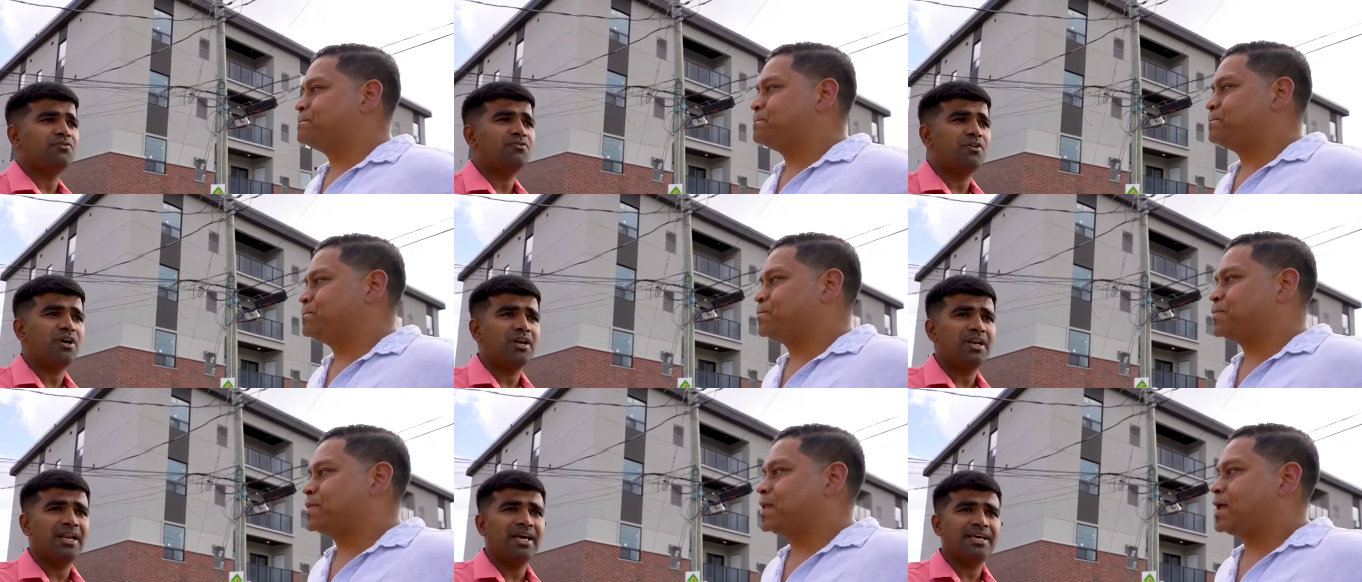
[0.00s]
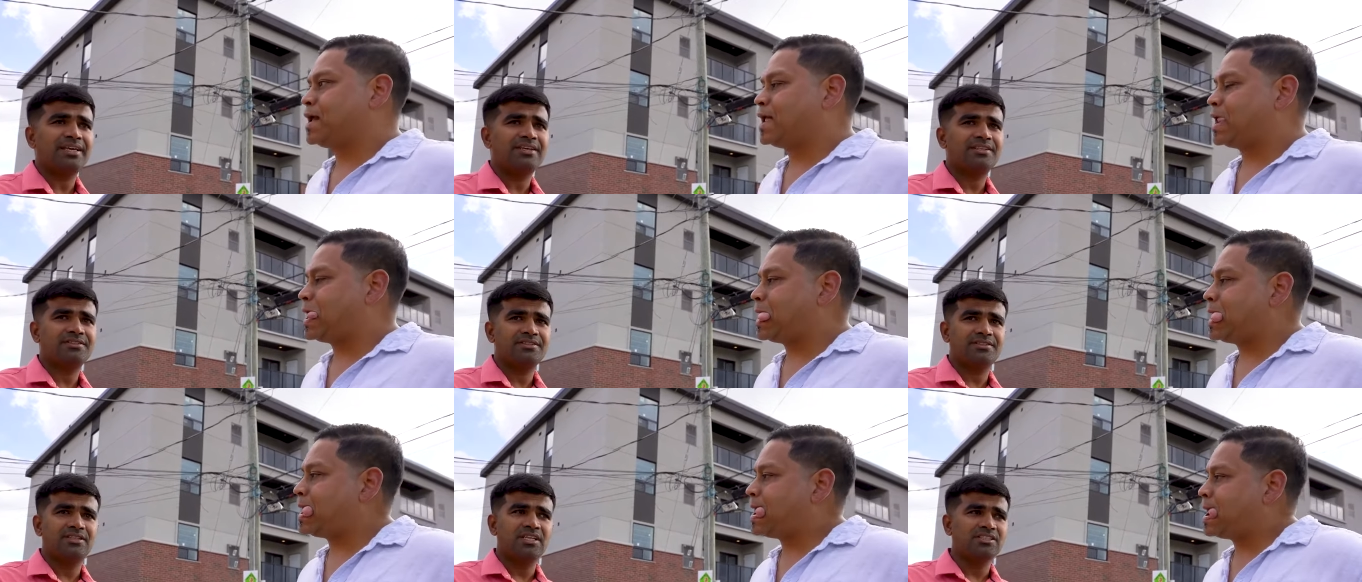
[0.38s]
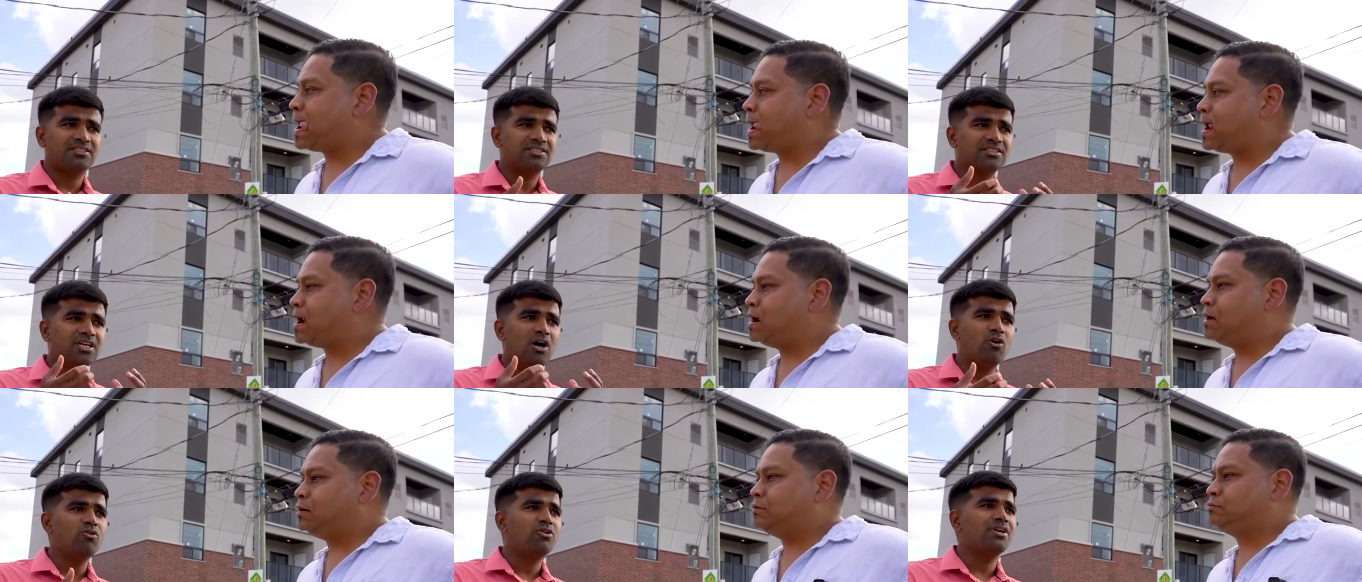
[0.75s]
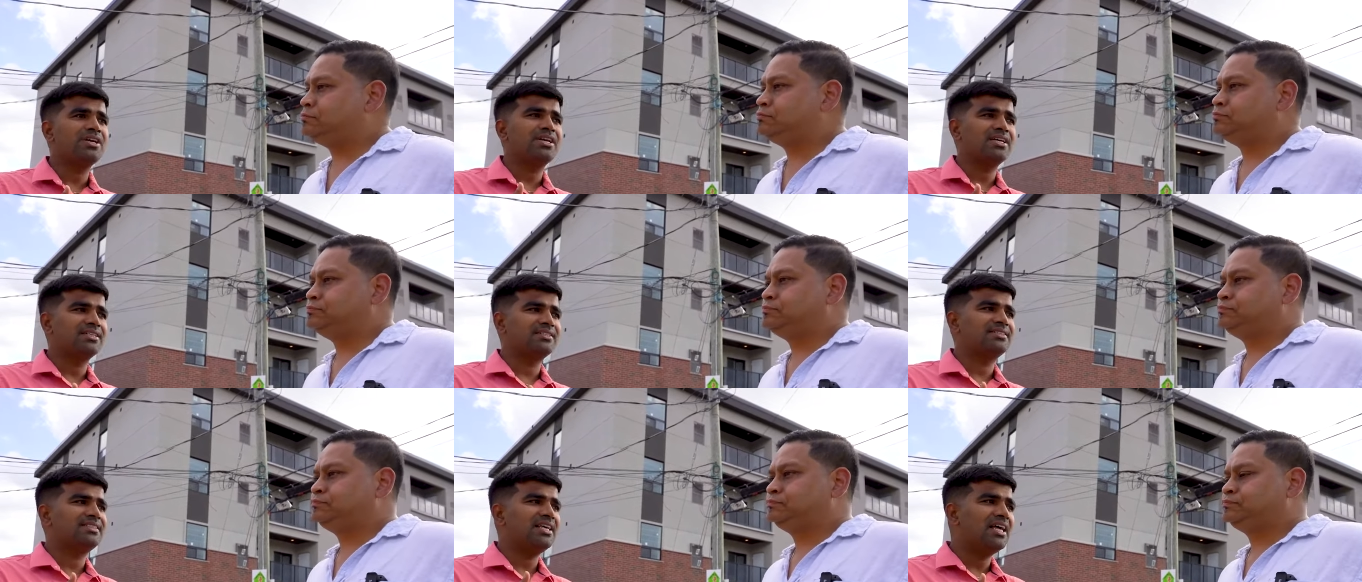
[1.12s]
Speaker 1: of all like the
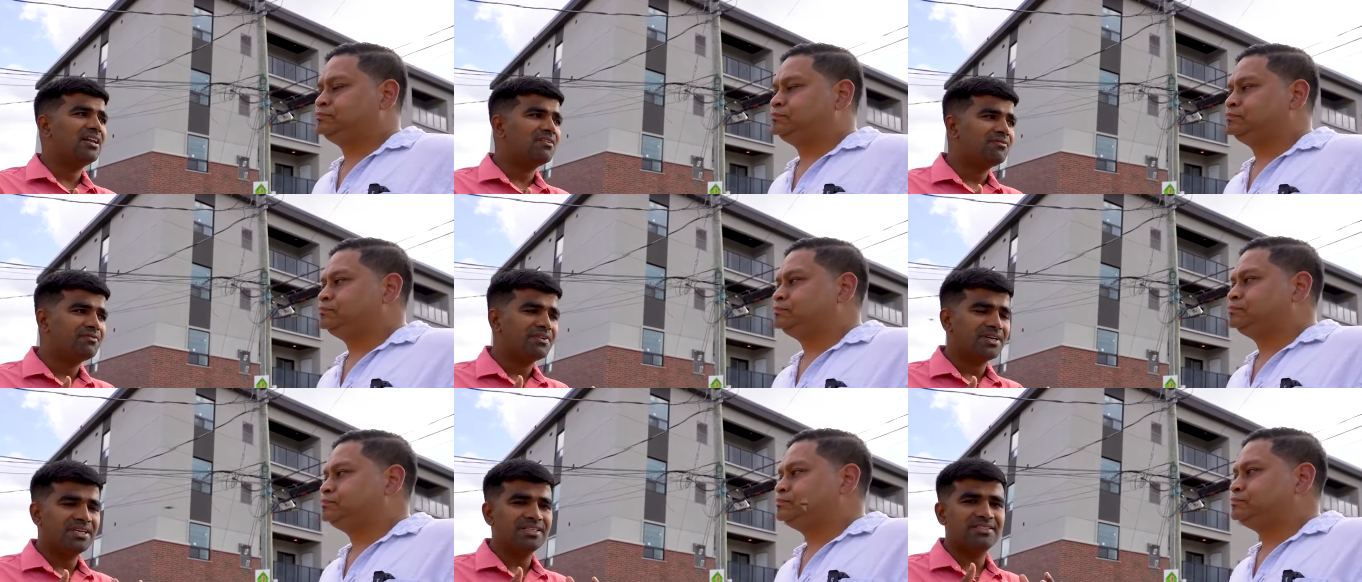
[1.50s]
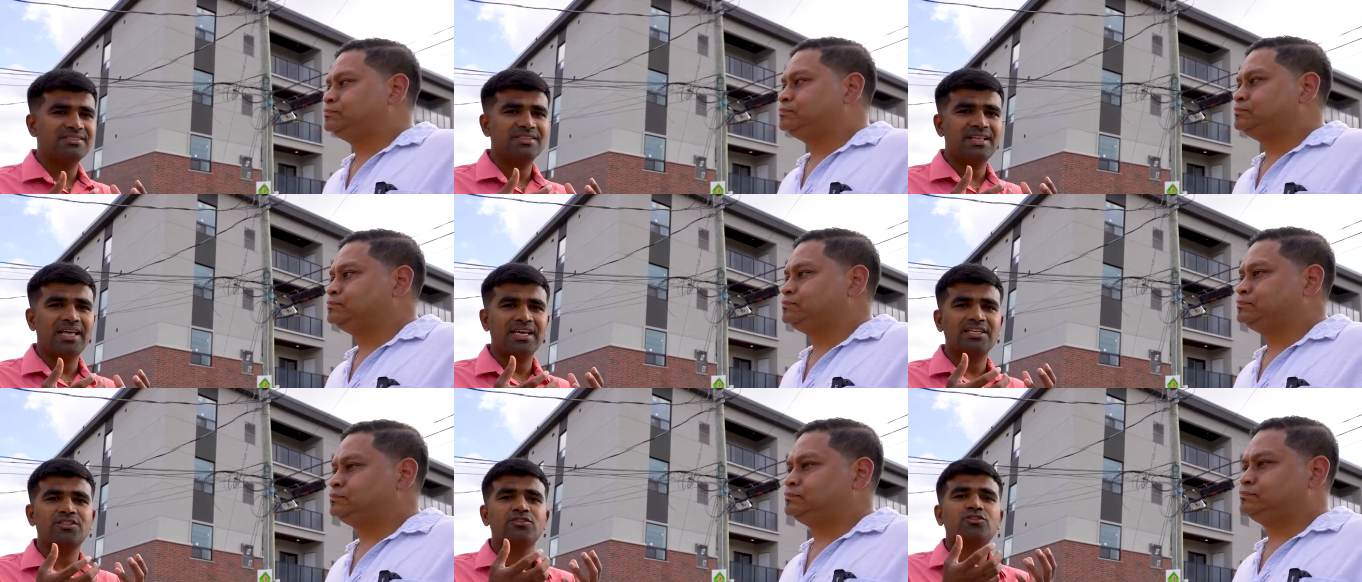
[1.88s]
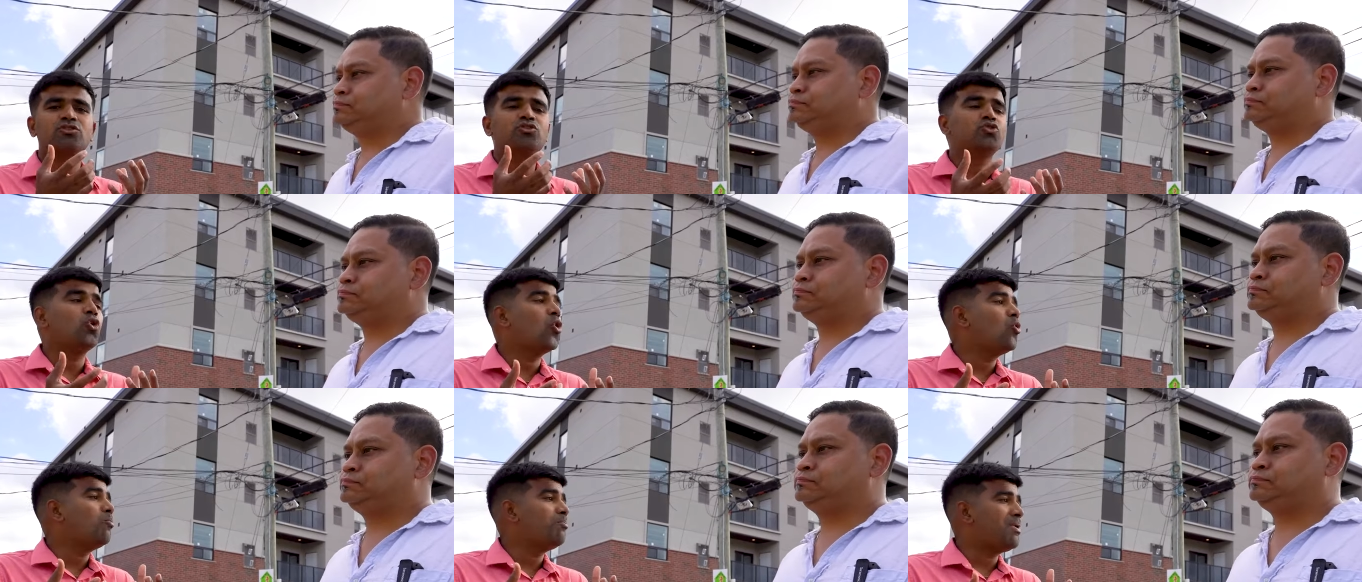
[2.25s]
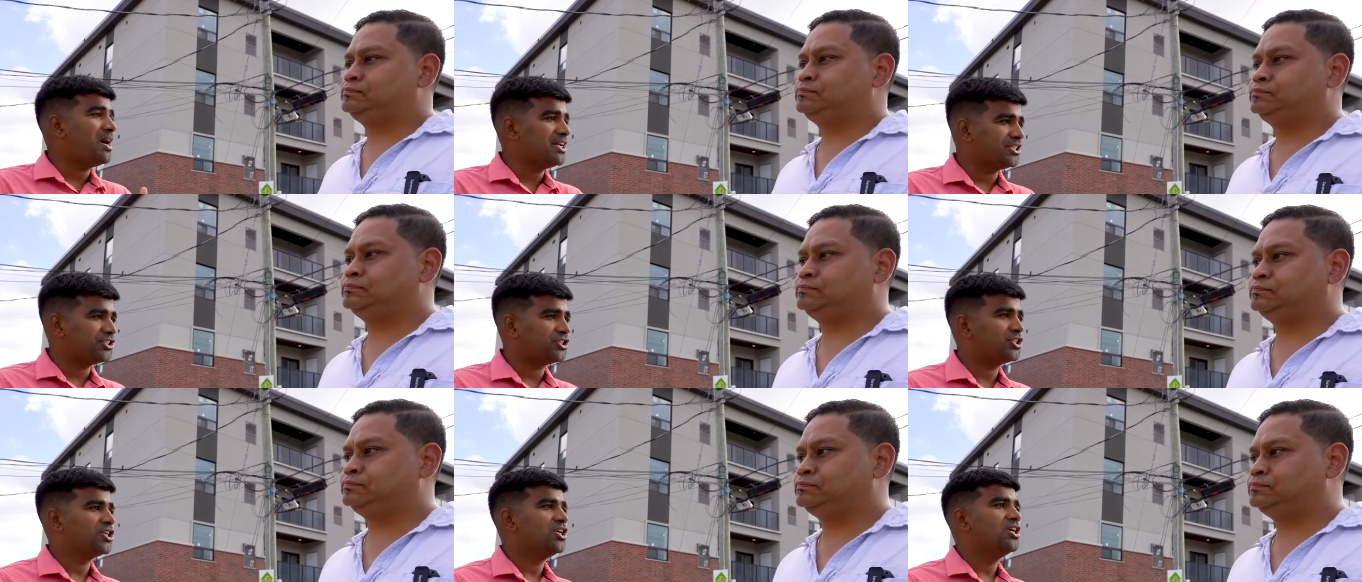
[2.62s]
sounding itself is like so
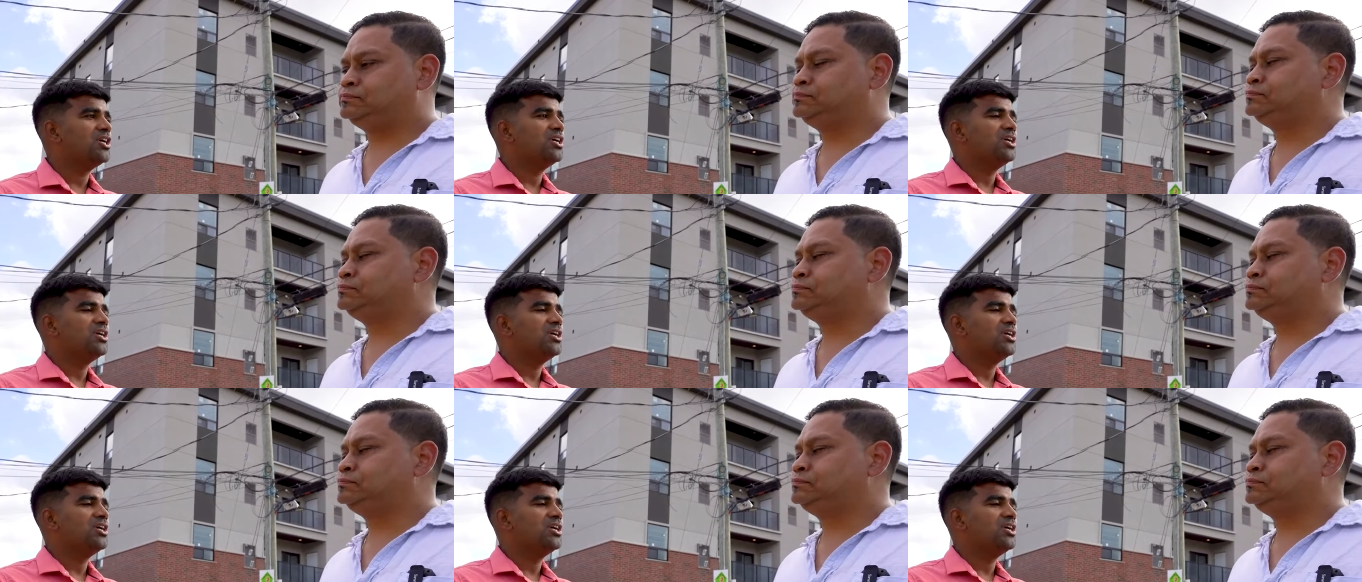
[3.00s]
much